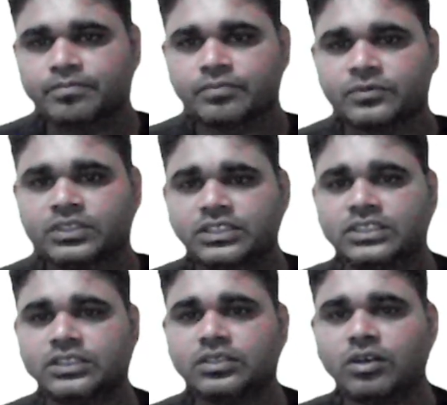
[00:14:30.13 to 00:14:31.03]
it
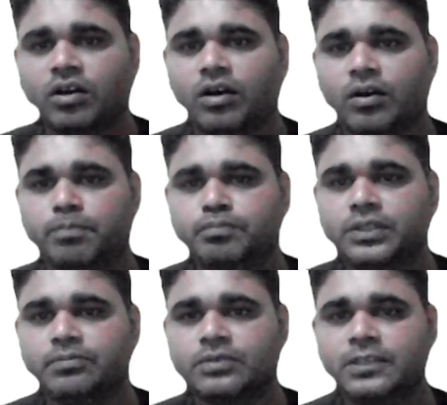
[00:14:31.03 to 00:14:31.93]
is
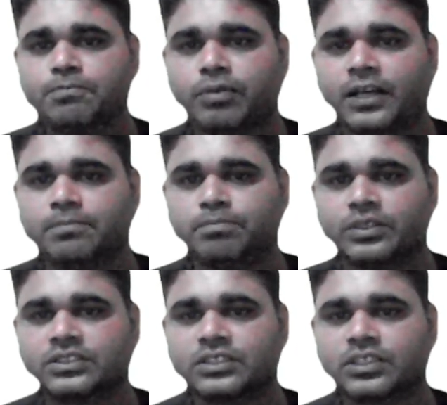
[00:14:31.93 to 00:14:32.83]

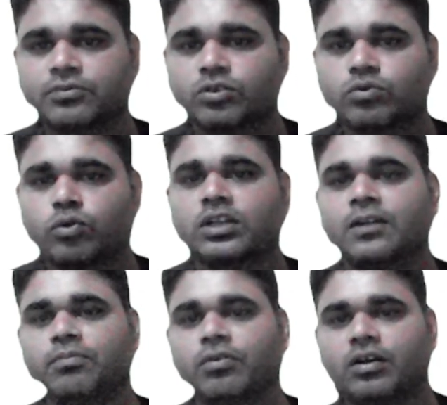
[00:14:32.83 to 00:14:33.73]
55% of the
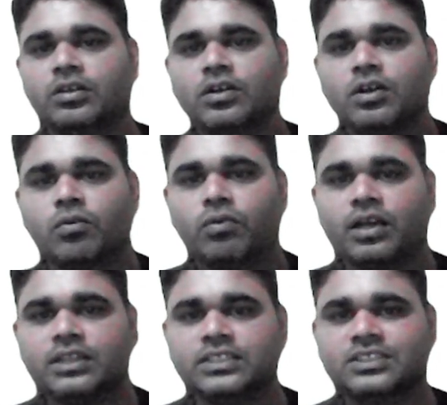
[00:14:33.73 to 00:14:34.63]
total blood,
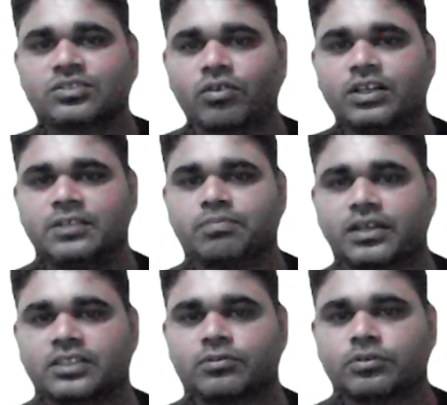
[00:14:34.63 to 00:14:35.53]
while the solid
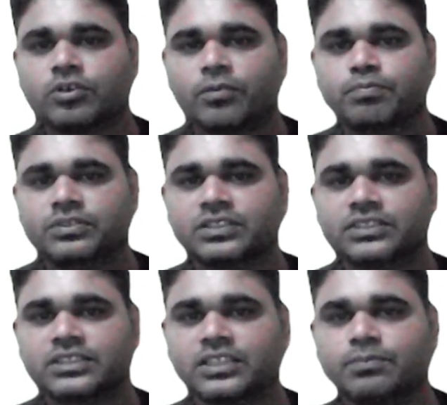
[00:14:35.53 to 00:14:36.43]
part of the
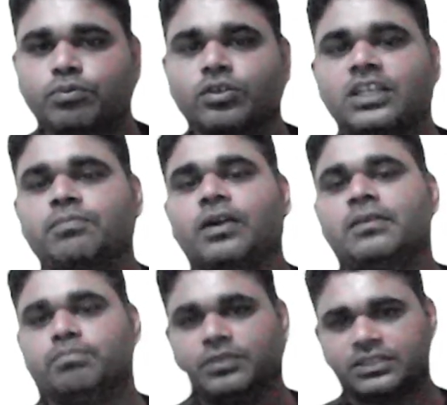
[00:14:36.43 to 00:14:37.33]
corpuscles are the
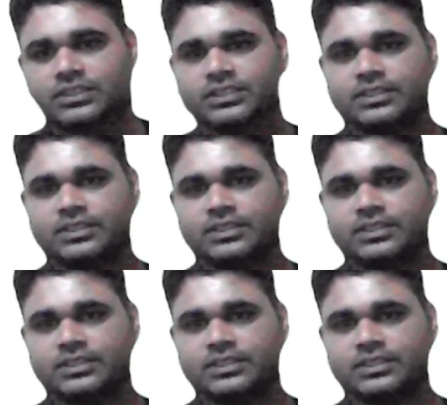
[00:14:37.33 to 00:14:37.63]
45%.